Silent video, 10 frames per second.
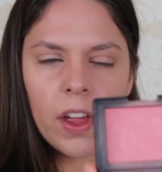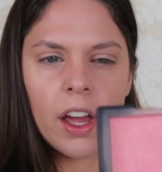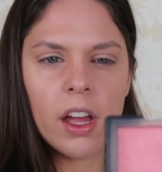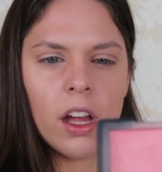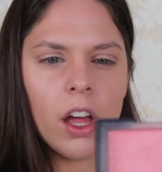
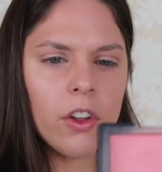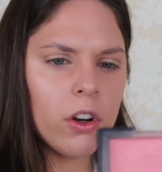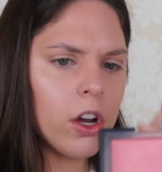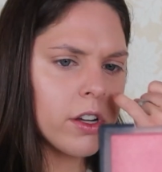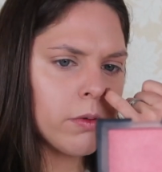That other
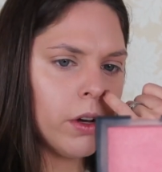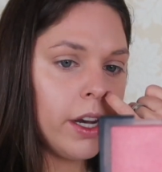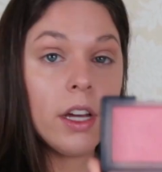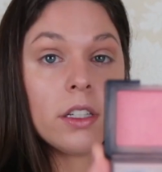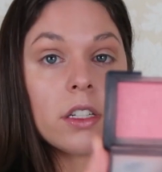Nars
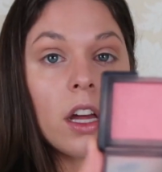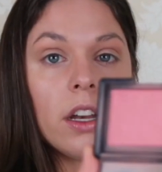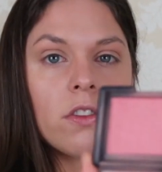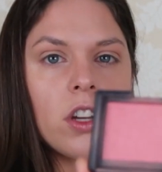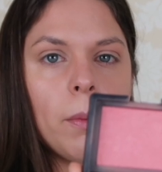one has a ton
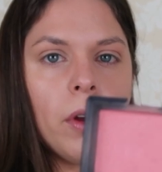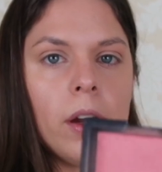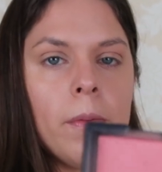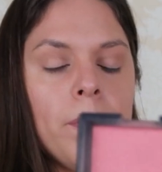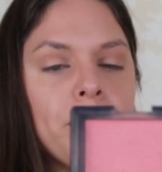of
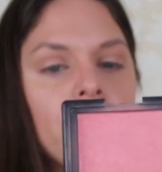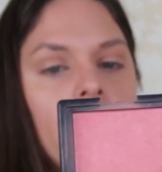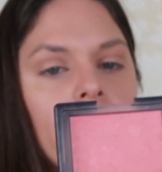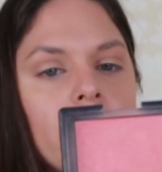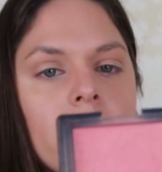shimmer.
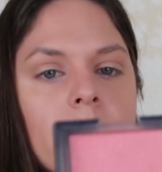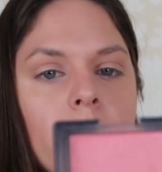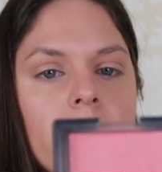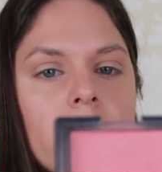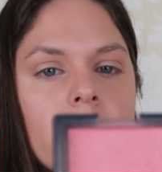I like this
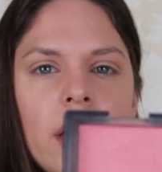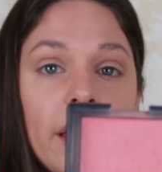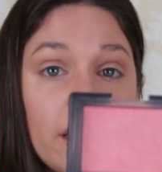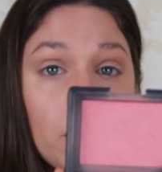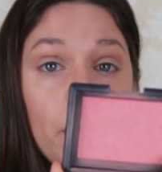one. I
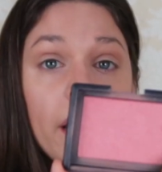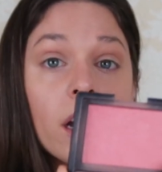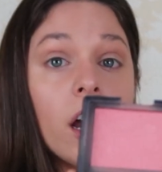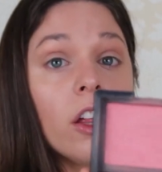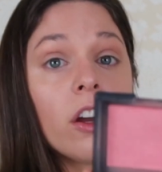like the pink
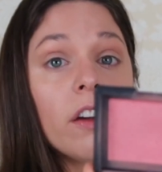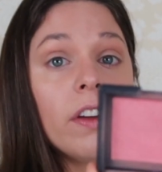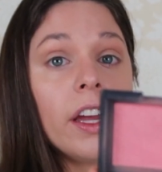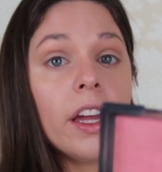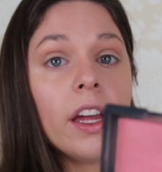color of
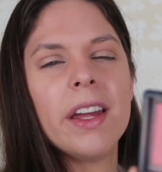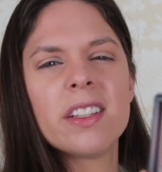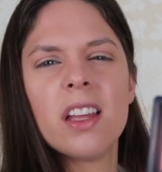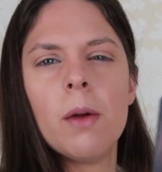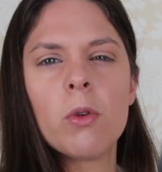it, and
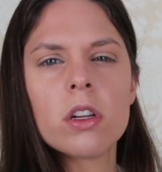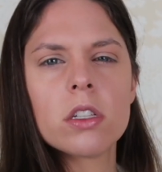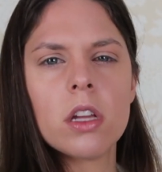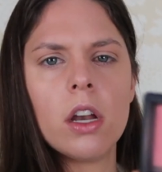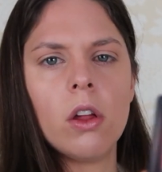it's a lot more
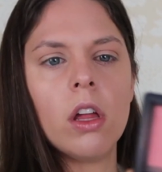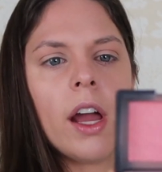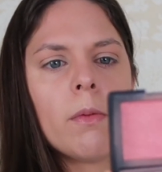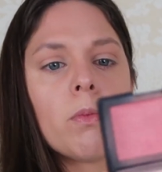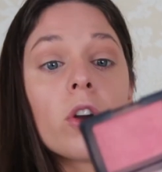subtle.
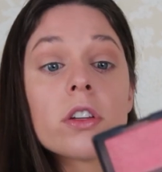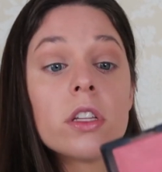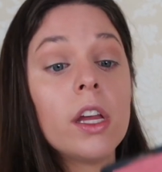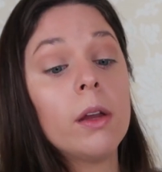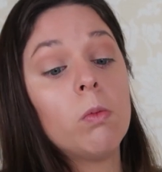I
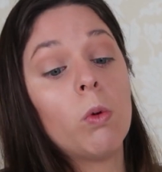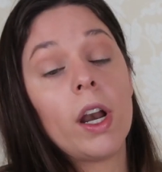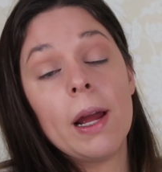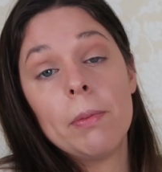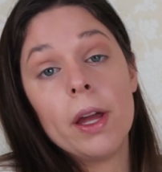personally, when
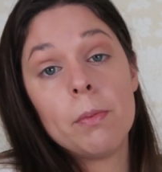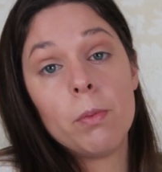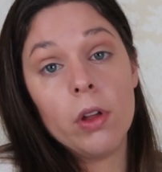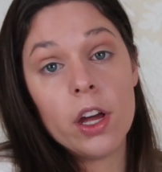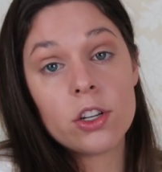I apply
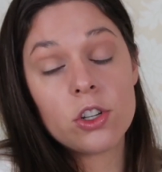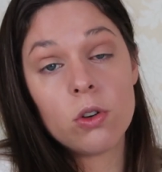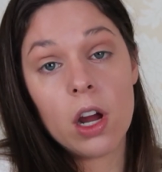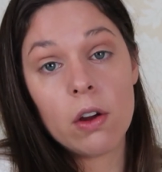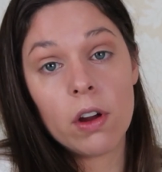blush, do
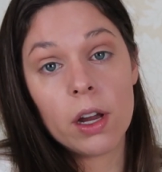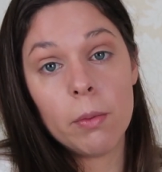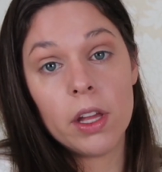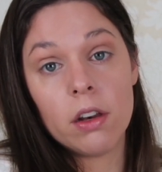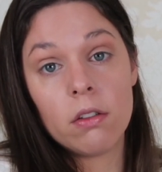not
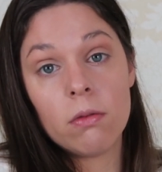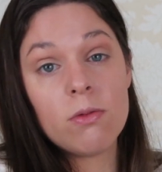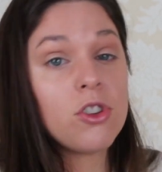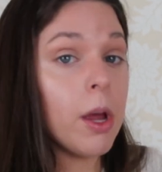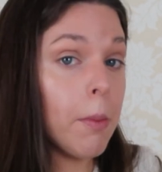recommend
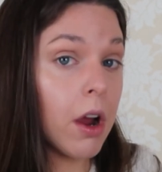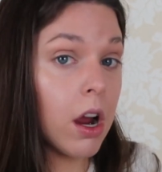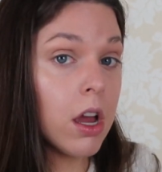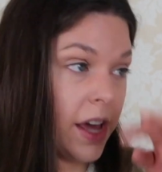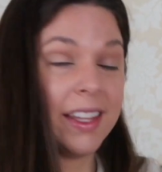
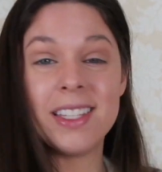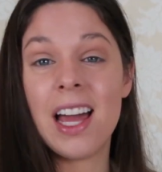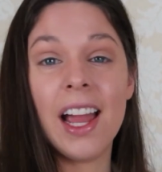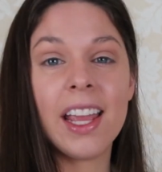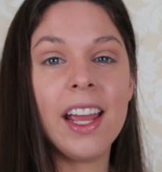shimmer. At least
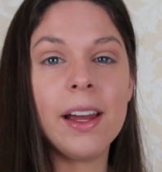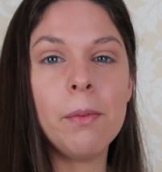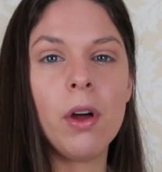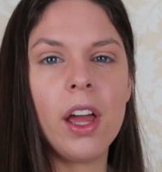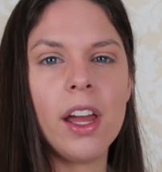I can't
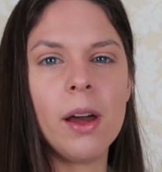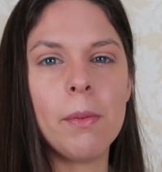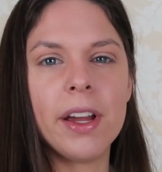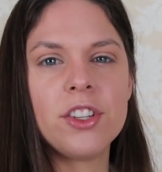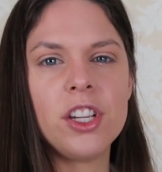apply it on
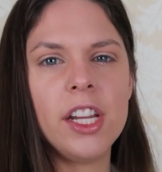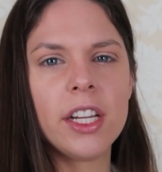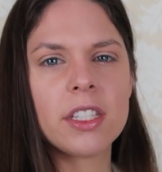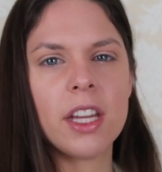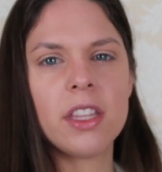my
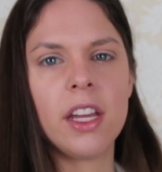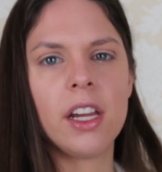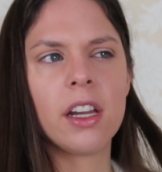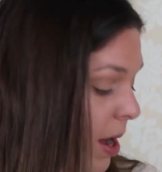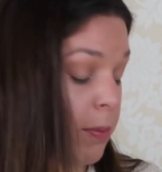cheeks. I
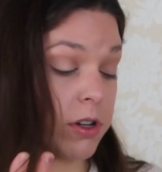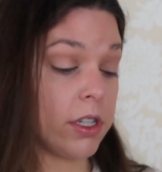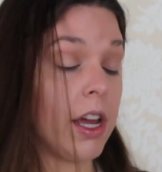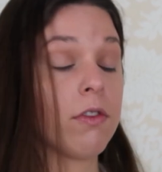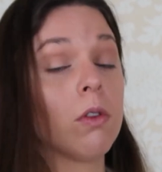think I
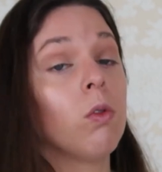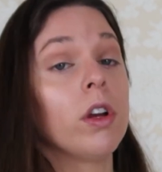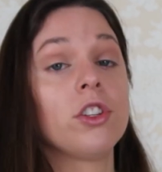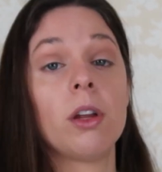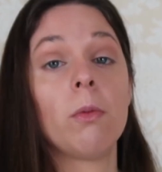personally have to
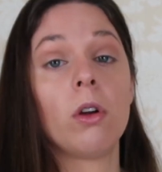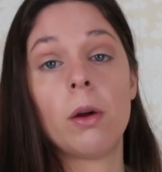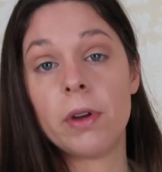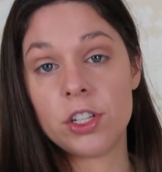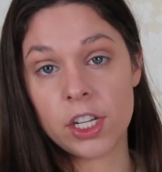avoid shimmer
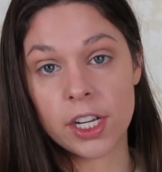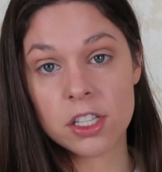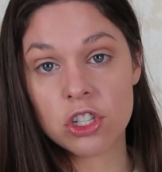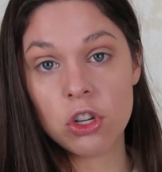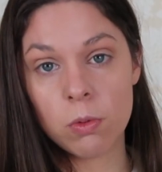on my
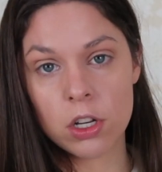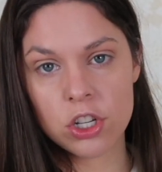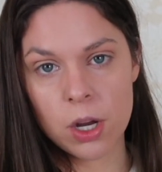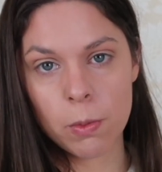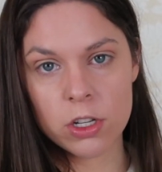cheeks. Too much
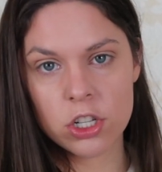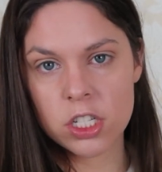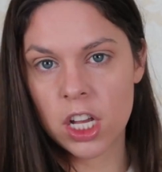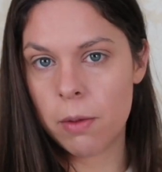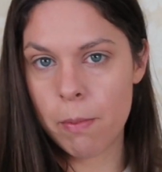shimmer is
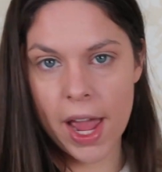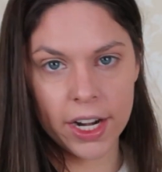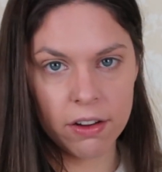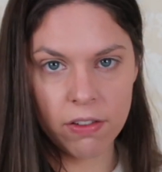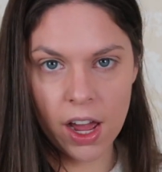just gonna
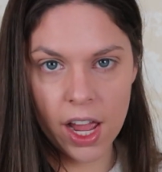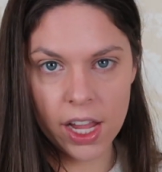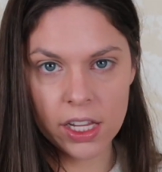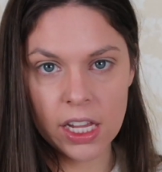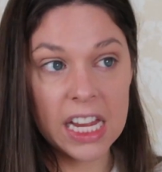magnify
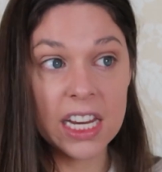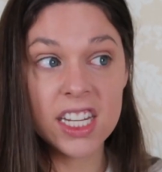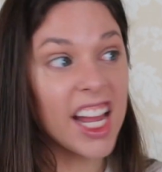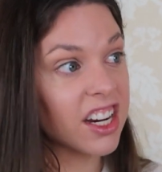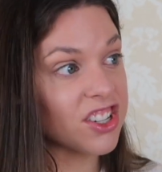any
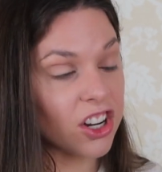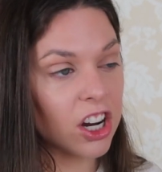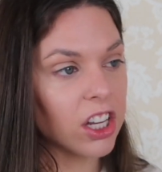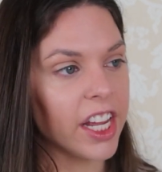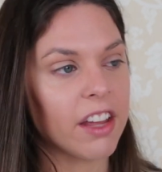
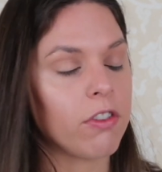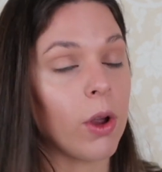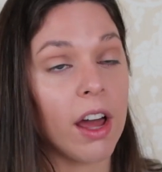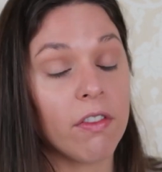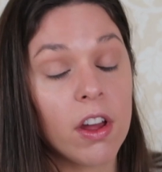texture. Like if you
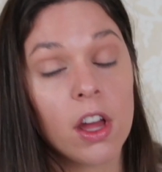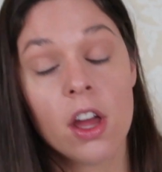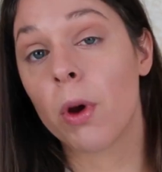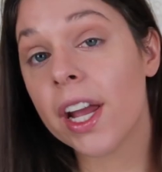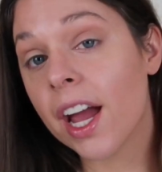have
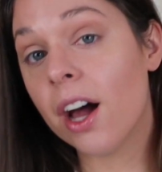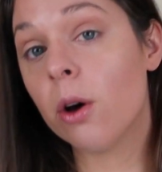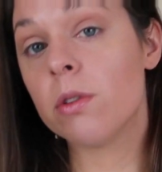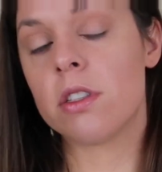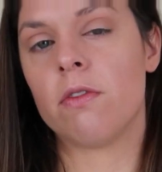
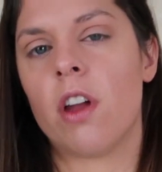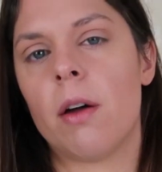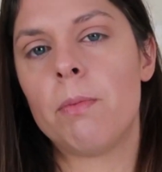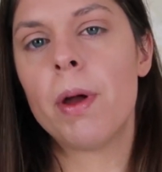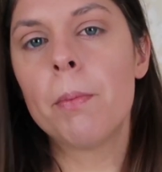breakouts, if you
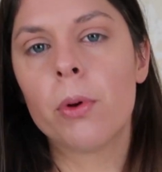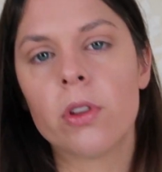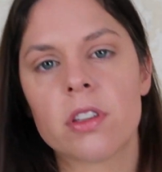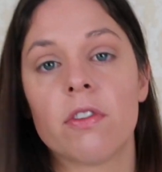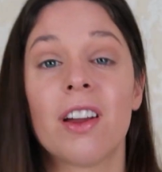have
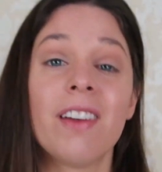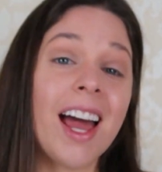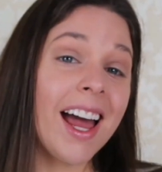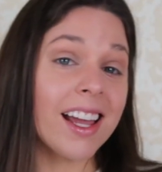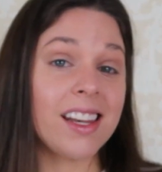pimples, if you have
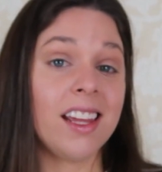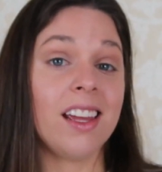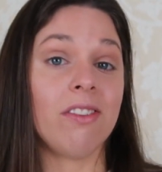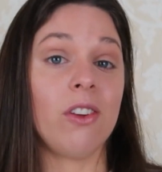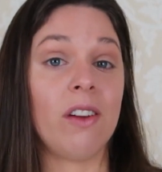
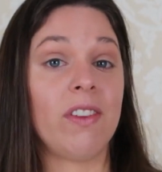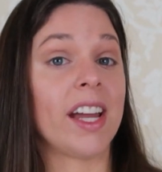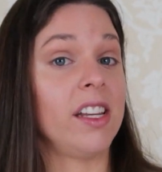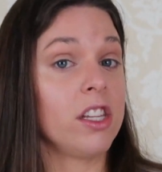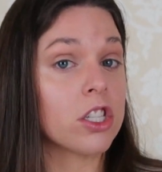
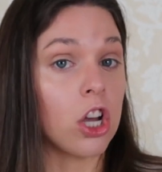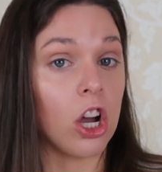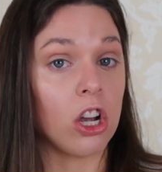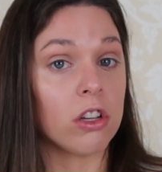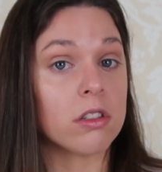acne
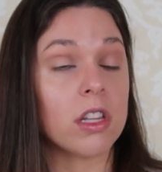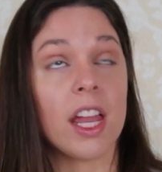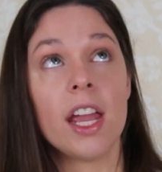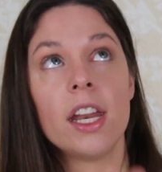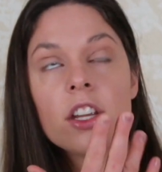scars,
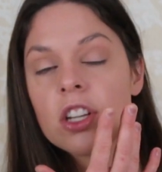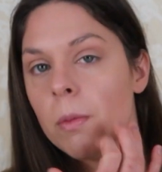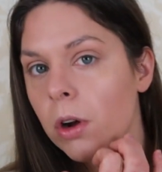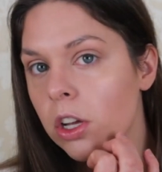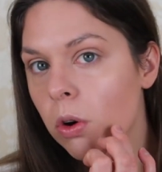any
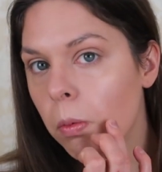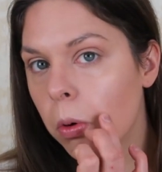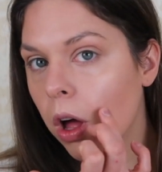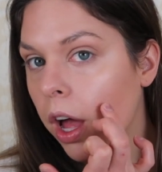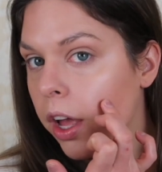shimmer you
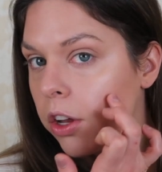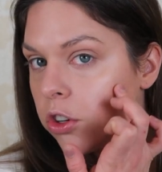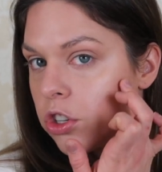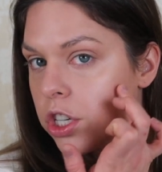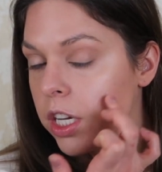apply on
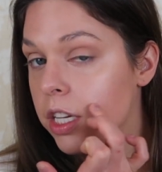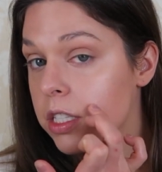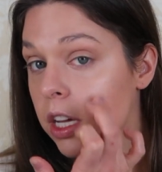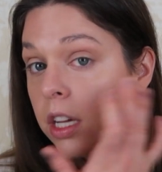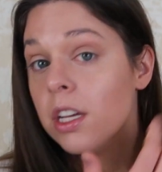your cheeks
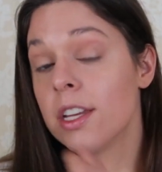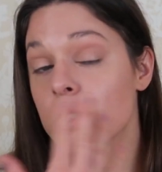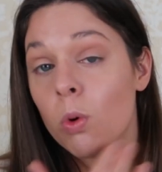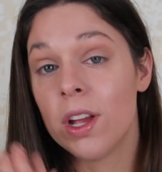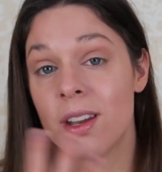is
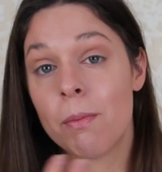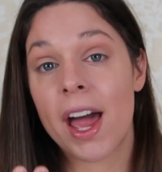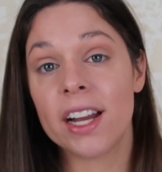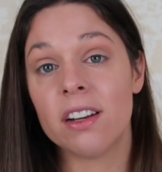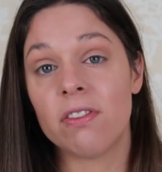going to
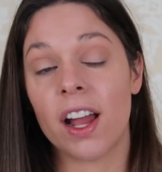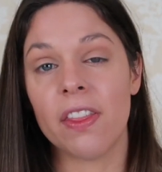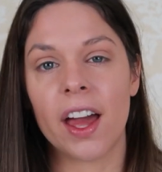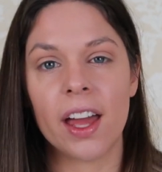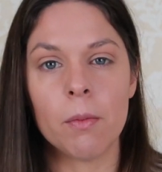magnify
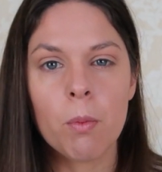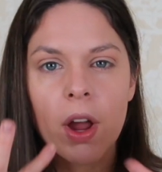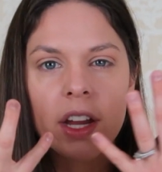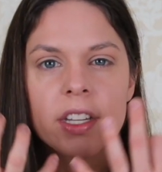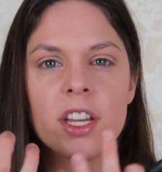that and
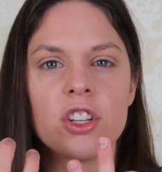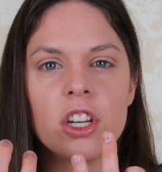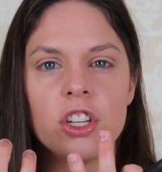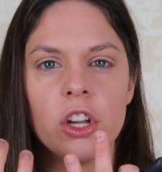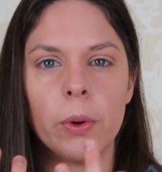bring
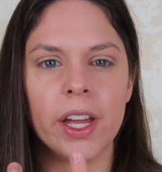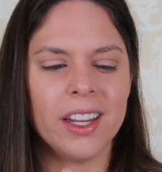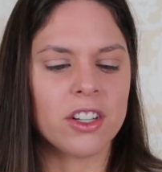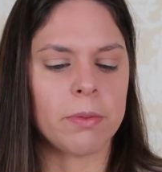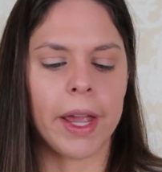attention to it
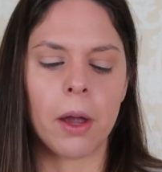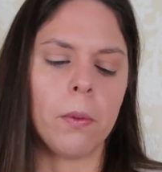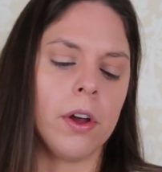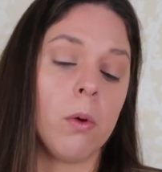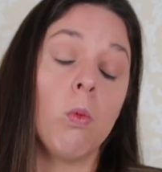and just make it
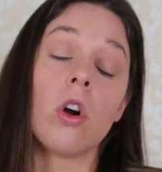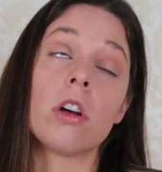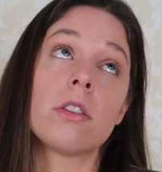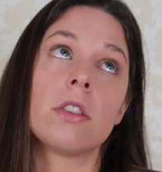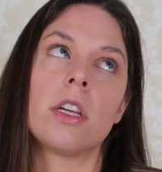look
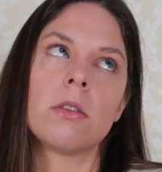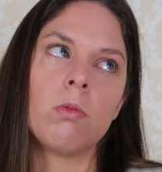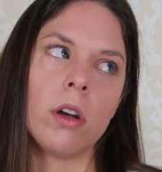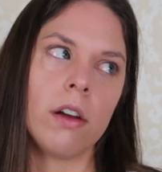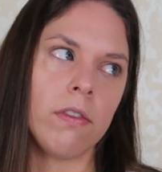worse. That's
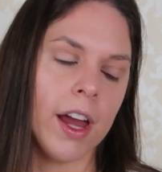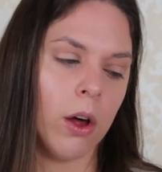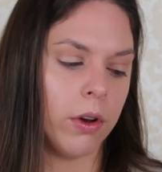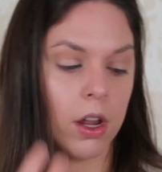what I found.